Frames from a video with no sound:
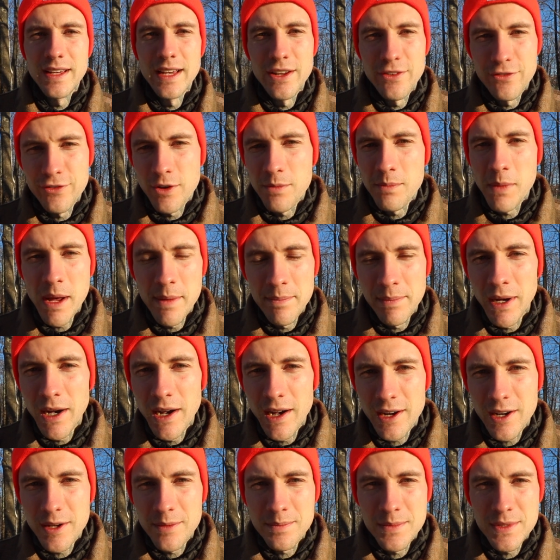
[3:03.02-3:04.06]
And for my
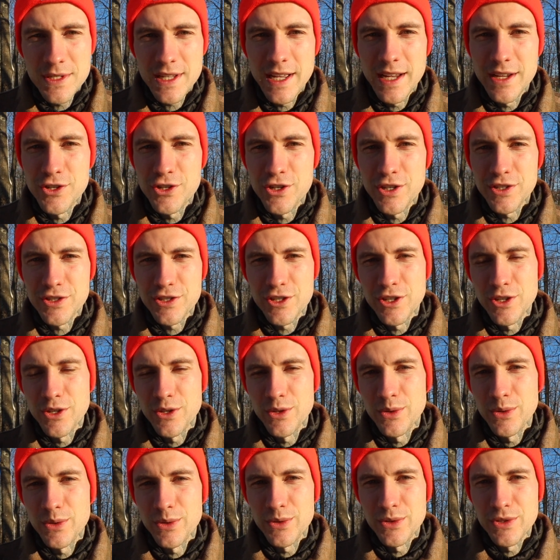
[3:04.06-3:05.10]
bottoms, I just
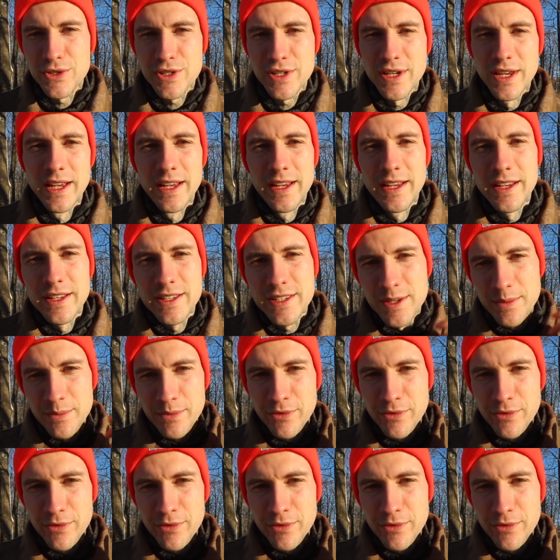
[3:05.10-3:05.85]
use some